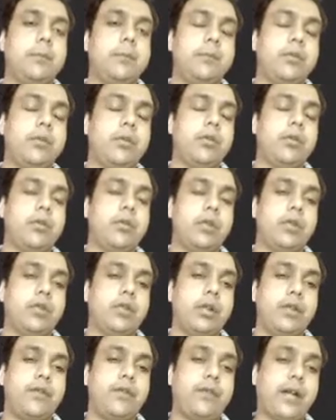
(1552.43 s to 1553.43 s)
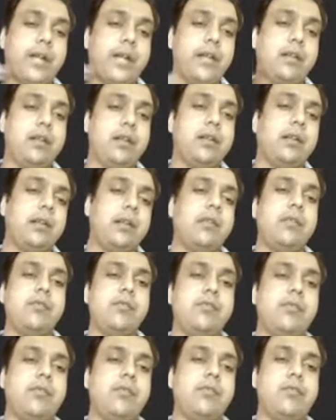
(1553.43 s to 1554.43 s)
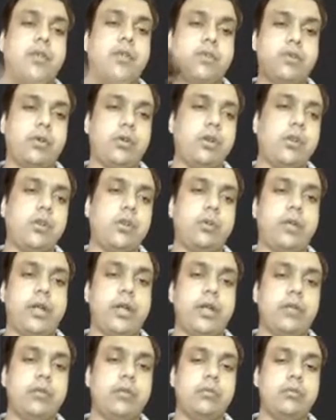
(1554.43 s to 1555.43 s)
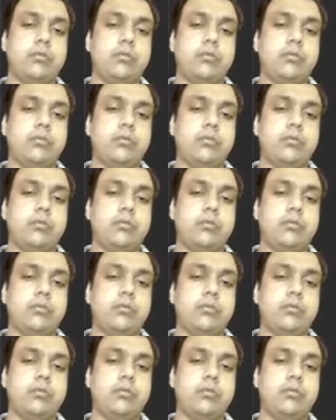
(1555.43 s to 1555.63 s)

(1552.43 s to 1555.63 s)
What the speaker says: you want to define another surface on your window,